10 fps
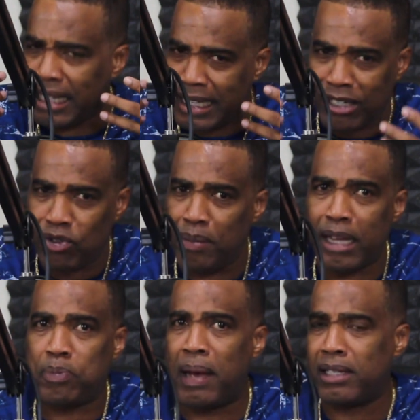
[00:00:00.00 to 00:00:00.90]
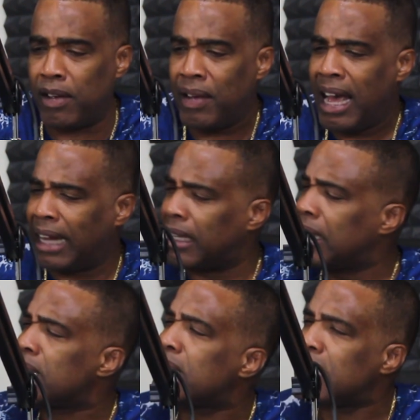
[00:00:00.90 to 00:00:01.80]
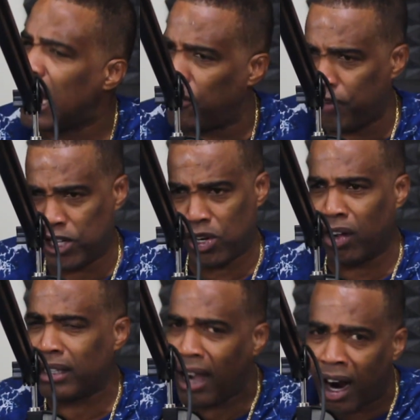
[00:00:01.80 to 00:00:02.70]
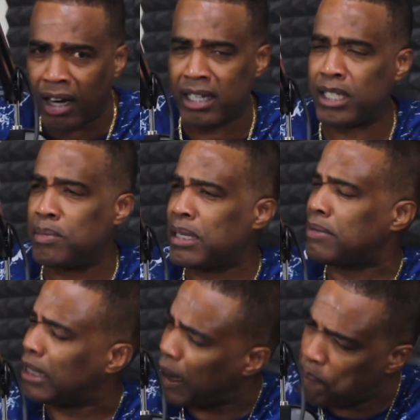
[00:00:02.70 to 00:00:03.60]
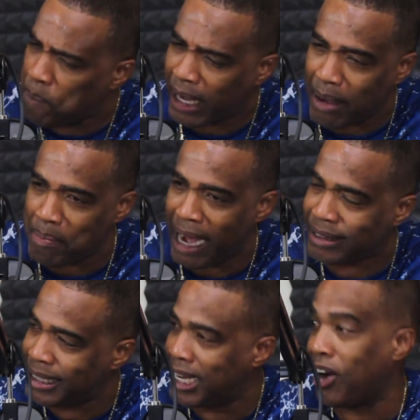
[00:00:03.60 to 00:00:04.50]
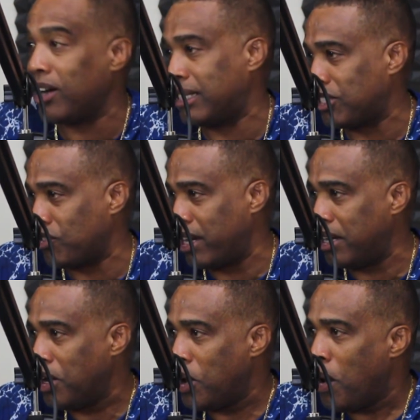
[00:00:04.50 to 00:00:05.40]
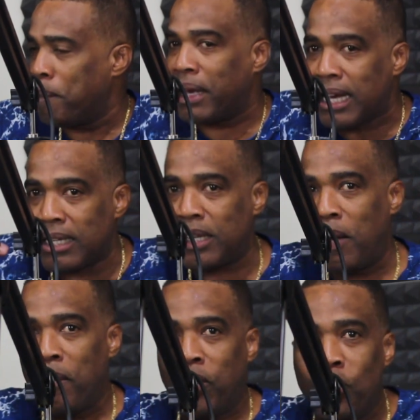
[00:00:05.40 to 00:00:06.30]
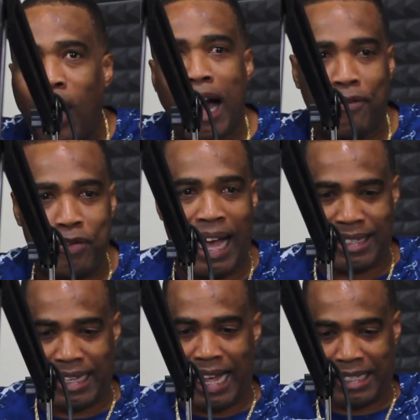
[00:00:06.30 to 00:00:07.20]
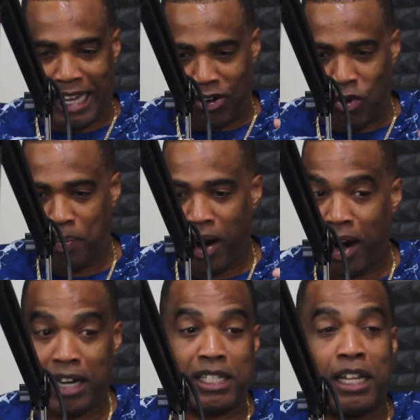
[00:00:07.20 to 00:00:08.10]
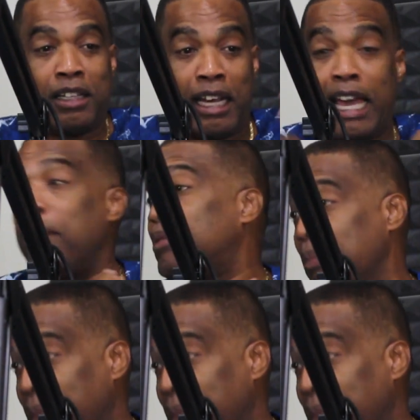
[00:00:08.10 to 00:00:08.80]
It is extremely expensive, and it is selfish on the artists themselves. And they bring it back to the artist green because you have, as as a group of artists, they came